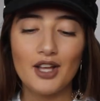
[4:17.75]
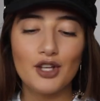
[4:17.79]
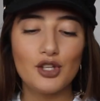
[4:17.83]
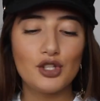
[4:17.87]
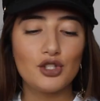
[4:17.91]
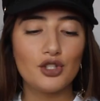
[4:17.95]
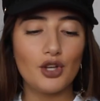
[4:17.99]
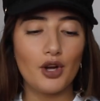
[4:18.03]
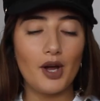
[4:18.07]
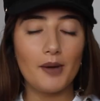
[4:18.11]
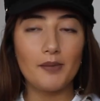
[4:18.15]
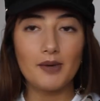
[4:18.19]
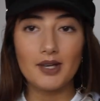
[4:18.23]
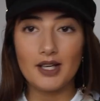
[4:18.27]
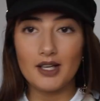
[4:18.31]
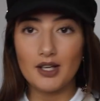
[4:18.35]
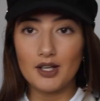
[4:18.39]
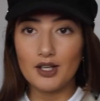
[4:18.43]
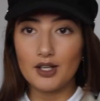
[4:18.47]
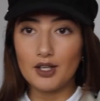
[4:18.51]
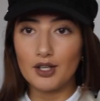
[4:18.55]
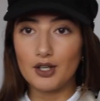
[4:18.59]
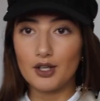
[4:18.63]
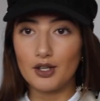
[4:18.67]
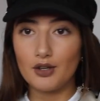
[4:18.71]
So I'm
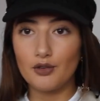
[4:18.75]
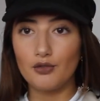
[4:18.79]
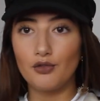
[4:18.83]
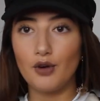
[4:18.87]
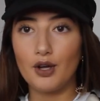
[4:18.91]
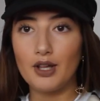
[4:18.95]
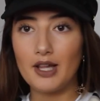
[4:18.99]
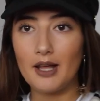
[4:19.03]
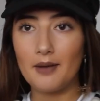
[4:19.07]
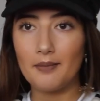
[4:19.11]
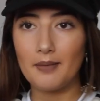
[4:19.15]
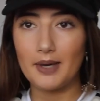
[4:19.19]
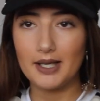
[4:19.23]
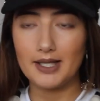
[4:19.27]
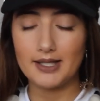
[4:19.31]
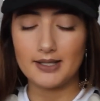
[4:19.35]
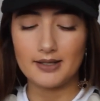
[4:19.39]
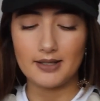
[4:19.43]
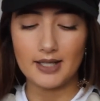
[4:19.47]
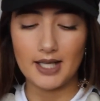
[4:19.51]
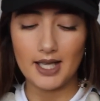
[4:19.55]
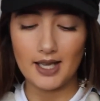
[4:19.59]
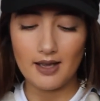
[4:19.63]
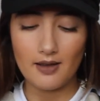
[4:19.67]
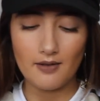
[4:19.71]
gonna roll up my
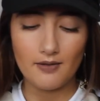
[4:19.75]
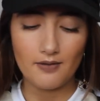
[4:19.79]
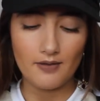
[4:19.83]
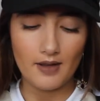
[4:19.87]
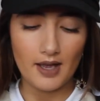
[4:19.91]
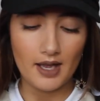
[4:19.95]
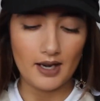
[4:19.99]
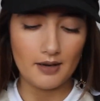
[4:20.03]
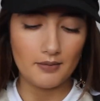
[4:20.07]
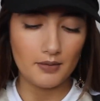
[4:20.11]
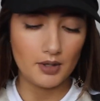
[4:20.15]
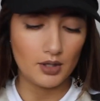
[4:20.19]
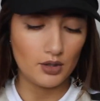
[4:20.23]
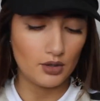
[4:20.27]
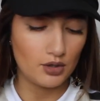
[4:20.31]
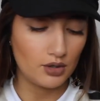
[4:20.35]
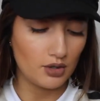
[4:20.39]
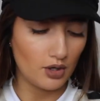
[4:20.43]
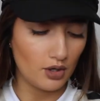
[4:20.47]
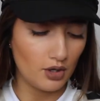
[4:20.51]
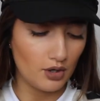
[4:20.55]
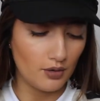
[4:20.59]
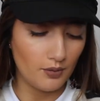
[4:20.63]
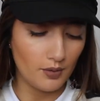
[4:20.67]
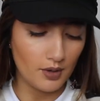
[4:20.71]
sleeve and I'm gonna
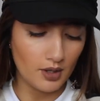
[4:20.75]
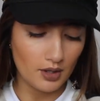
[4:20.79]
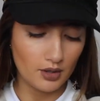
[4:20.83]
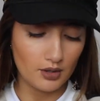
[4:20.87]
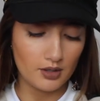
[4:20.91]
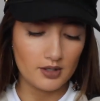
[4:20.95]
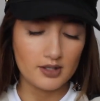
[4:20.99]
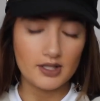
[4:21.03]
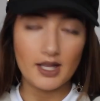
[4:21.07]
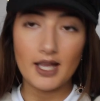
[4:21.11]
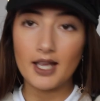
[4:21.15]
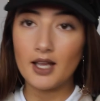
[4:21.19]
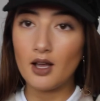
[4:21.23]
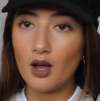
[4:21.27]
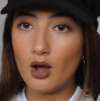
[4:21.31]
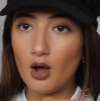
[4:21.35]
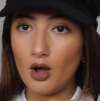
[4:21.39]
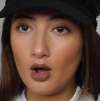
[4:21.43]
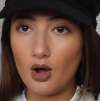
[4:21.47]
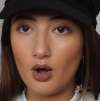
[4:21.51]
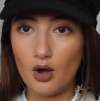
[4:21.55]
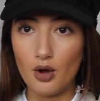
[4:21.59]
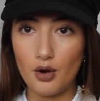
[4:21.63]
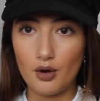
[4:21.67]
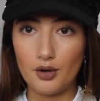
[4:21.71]
show you what it looks like
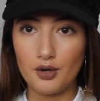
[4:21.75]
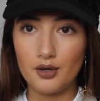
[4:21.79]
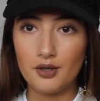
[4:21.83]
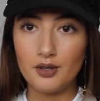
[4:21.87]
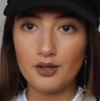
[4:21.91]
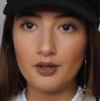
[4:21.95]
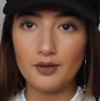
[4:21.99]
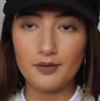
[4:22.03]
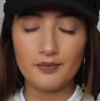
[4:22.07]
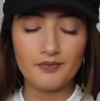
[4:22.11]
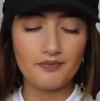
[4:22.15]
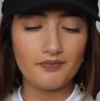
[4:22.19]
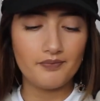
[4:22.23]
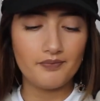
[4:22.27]
on.